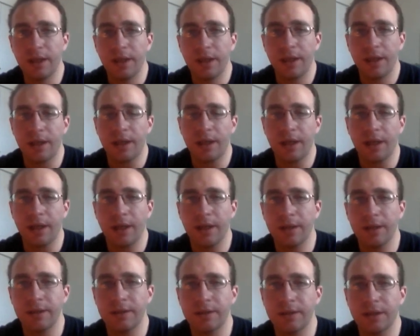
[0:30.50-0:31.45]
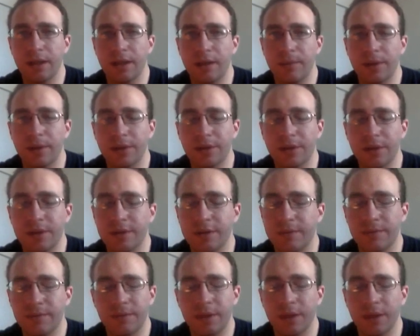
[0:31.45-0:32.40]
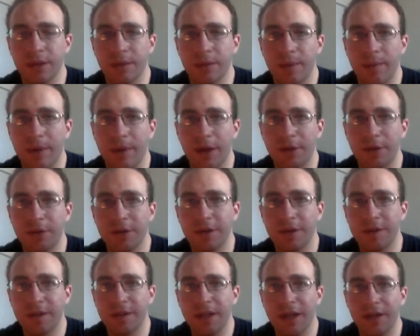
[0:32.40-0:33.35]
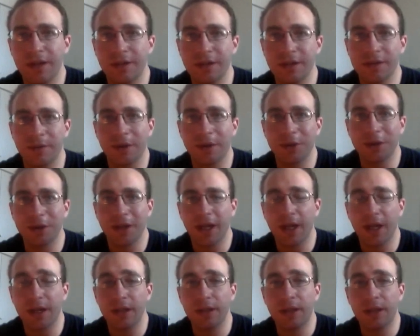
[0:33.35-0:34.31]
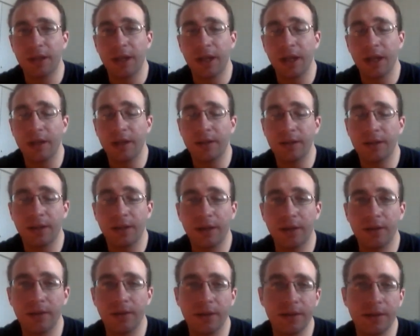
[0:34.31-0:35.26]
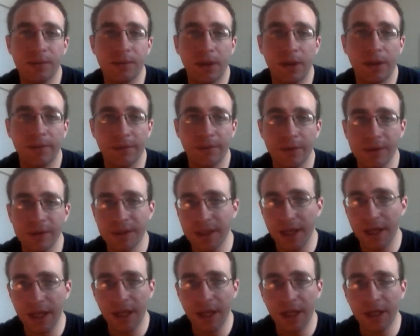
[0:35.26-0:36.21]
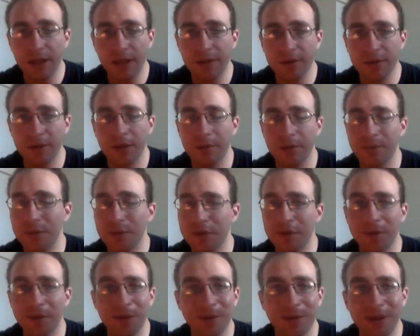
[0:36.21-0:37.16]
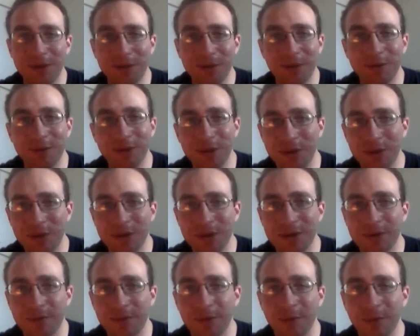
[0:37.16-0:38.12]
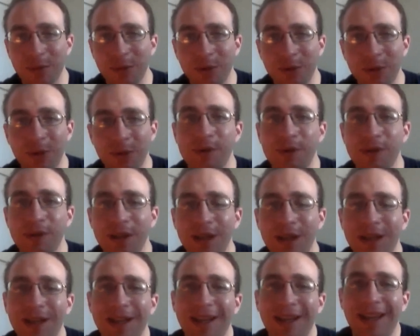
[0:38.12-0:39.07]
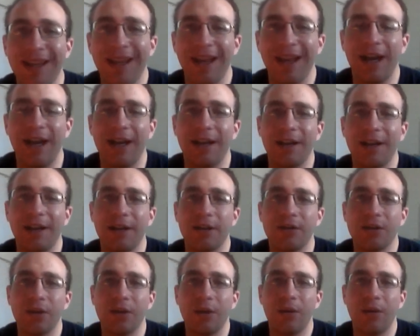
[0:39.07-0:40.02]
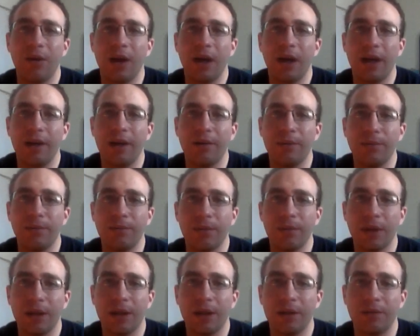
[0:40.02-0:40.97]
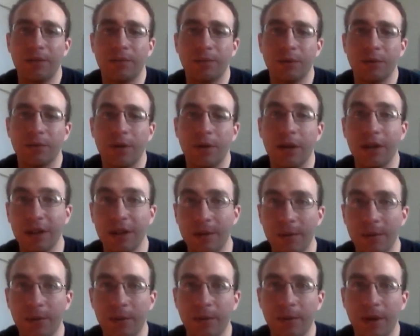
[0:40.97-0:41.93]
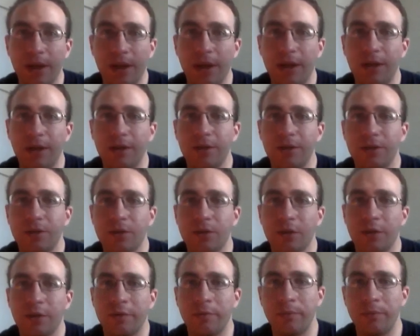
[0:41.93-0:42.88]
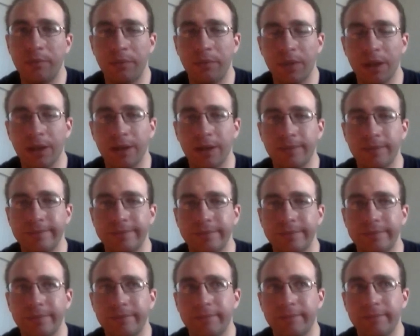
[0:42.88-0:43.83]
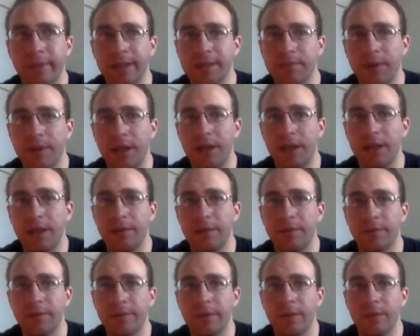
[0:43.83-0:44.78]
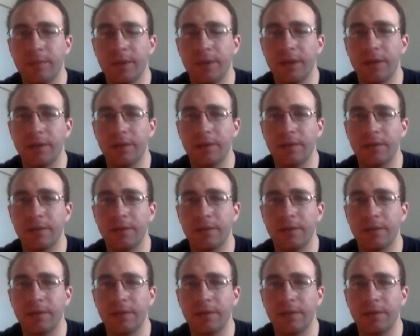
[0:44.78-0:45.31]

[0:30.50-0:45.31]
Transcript: and it just, my mind shuts down, doesn't want to look at it. And there is one in first aid, and so I'm presuming we do have to know this for boards. So I tried to come up with a way to sort of explain it from a